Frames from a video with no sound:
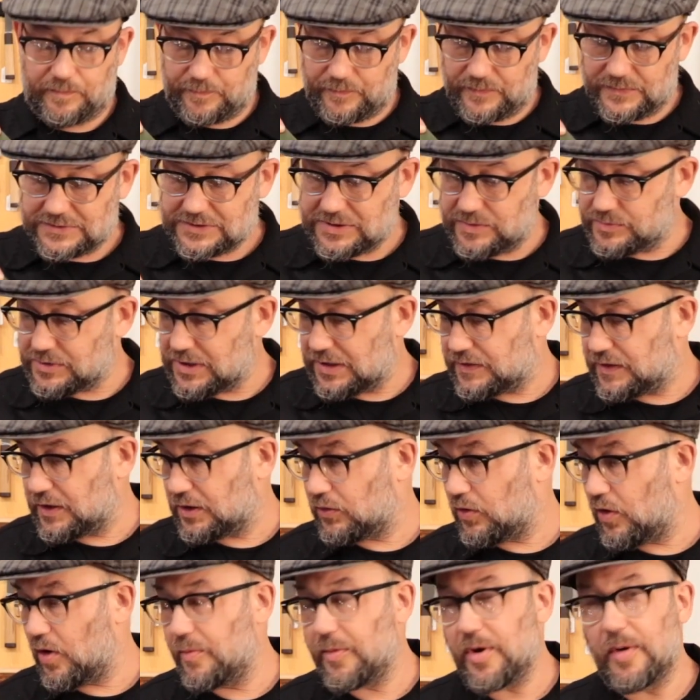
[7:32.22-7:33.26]
seems like the
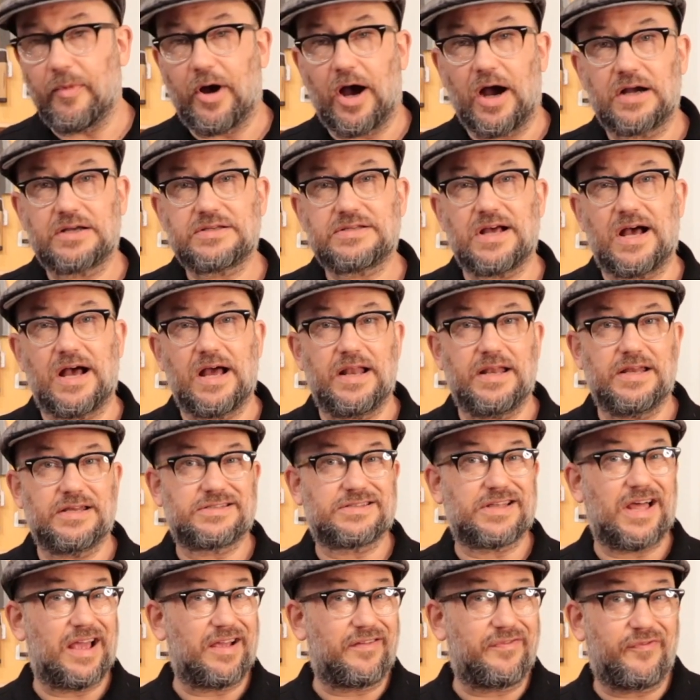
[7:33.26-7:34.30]
chromium oxide is
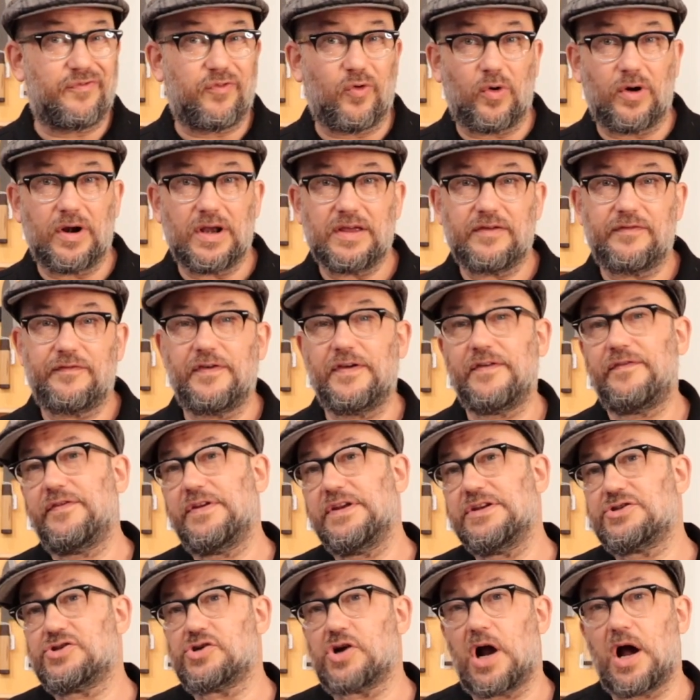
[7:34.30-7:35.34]
like 40,
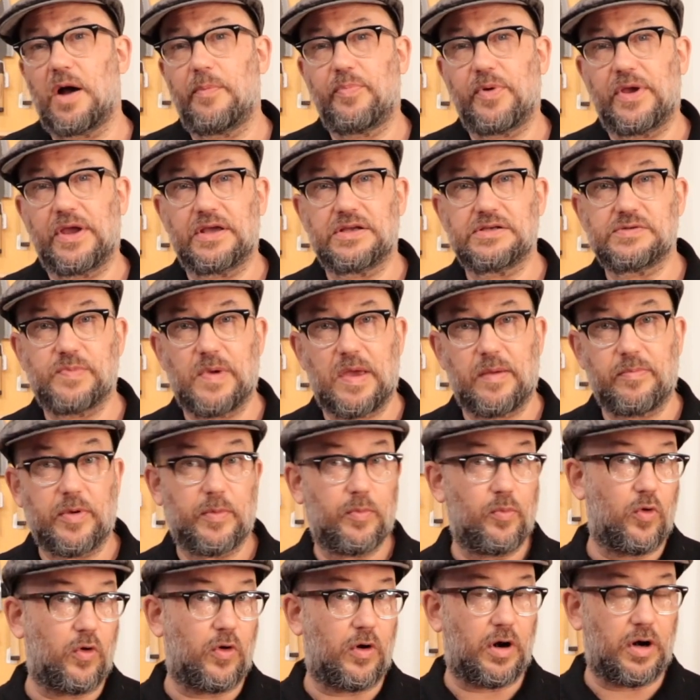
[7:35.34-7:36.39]
50 stroppings, maybe
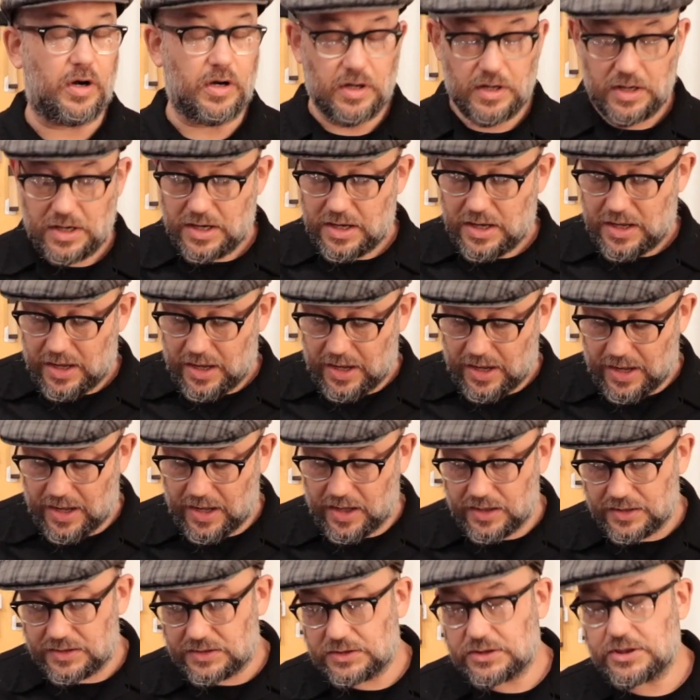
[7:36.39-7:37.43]
more.
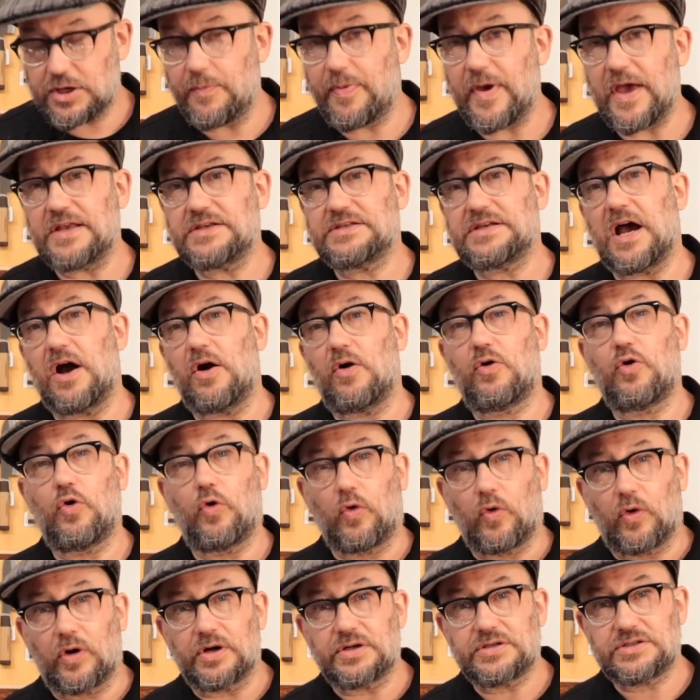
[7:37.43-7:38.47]
Depends how
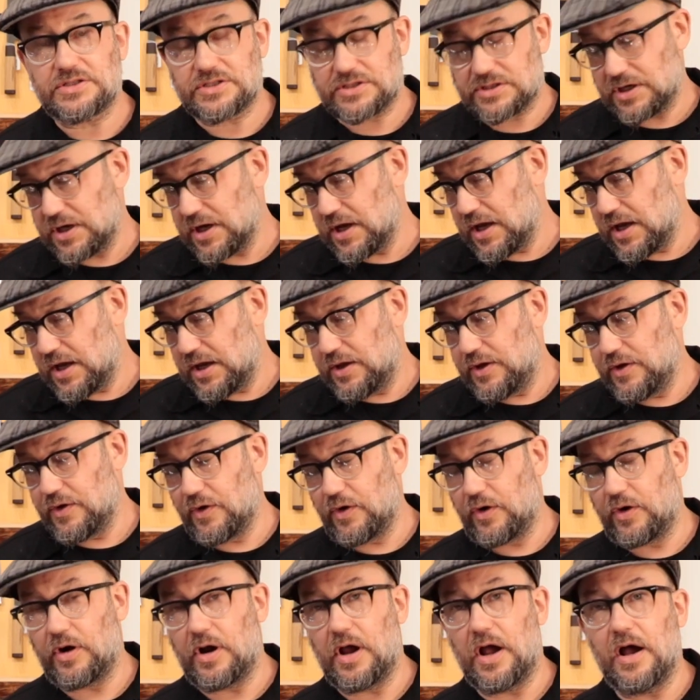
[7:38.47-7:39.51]
coarse
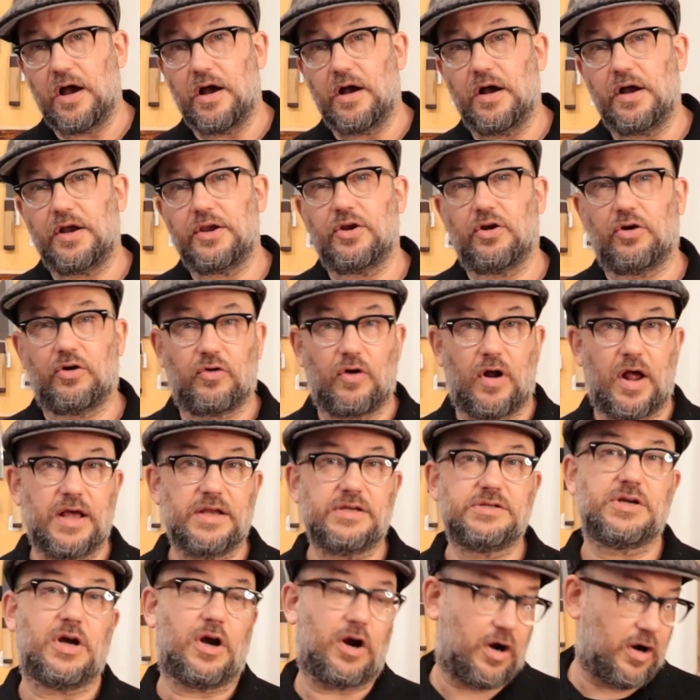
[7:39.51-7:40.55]
your
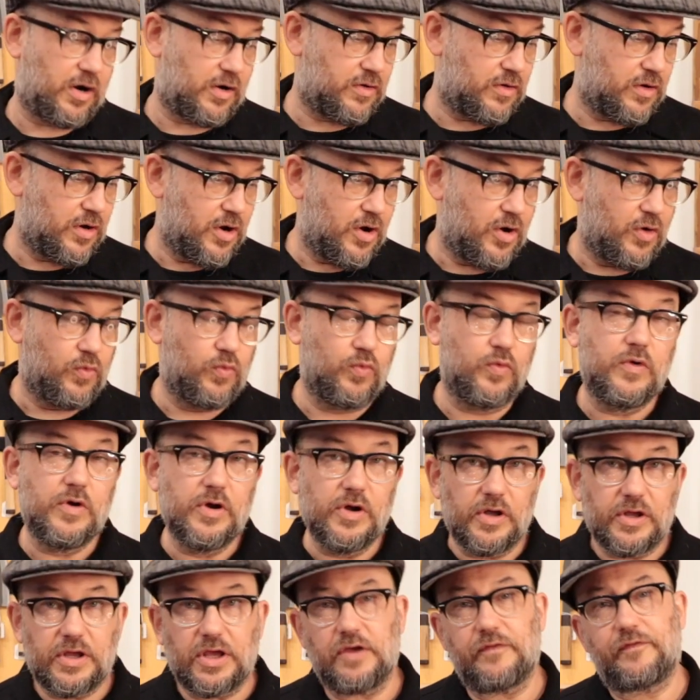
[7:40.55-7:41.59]
grinds are.
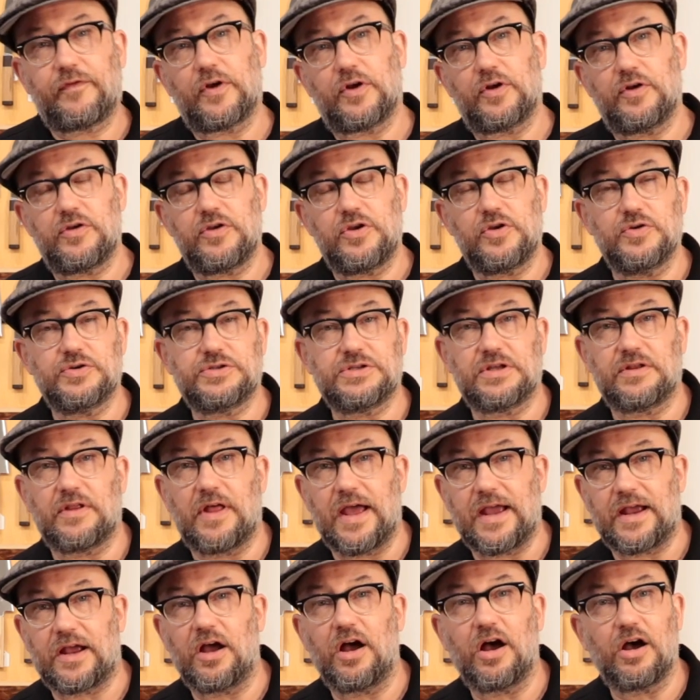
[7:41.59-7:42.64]
Really, if you're using
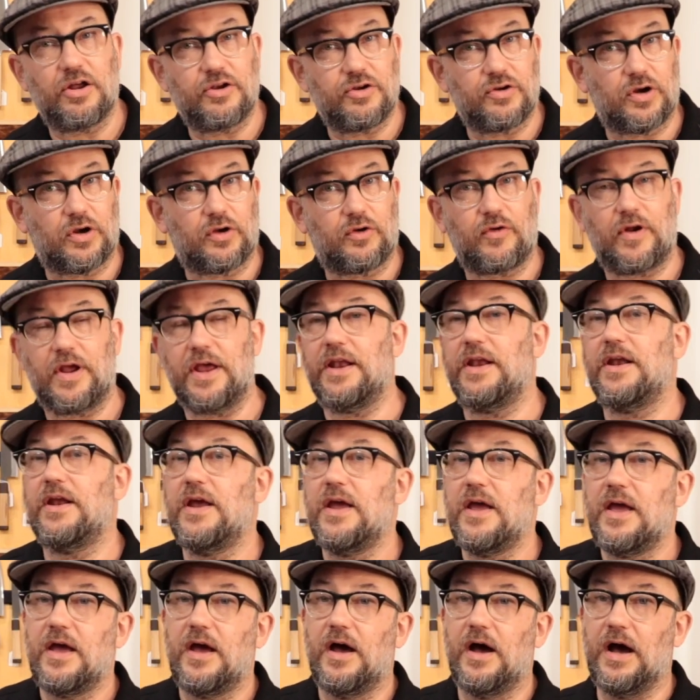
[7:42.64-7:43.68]
like 100 grit,
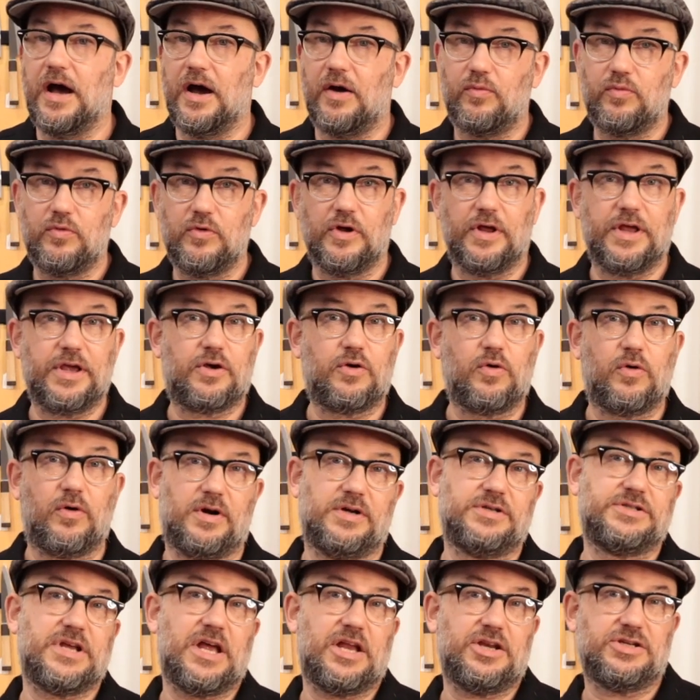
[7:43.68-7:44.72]
really
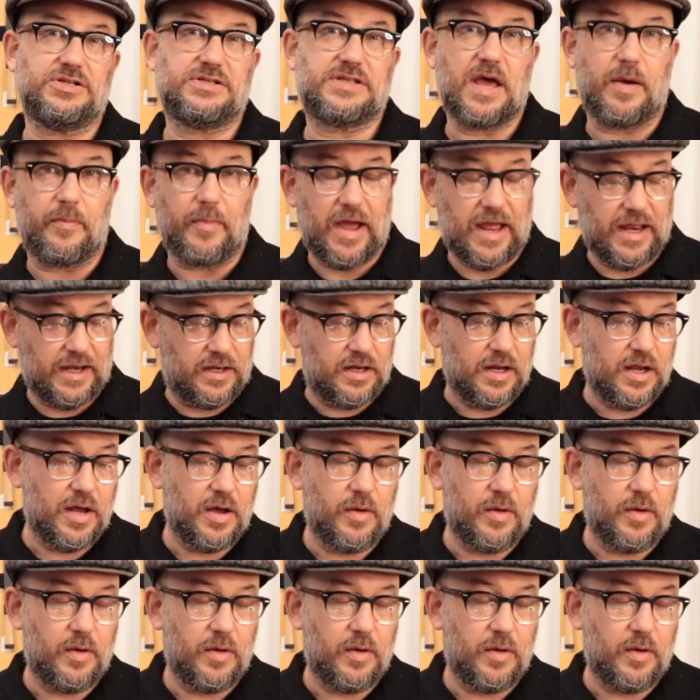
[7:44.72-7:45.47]
coarse edges, that might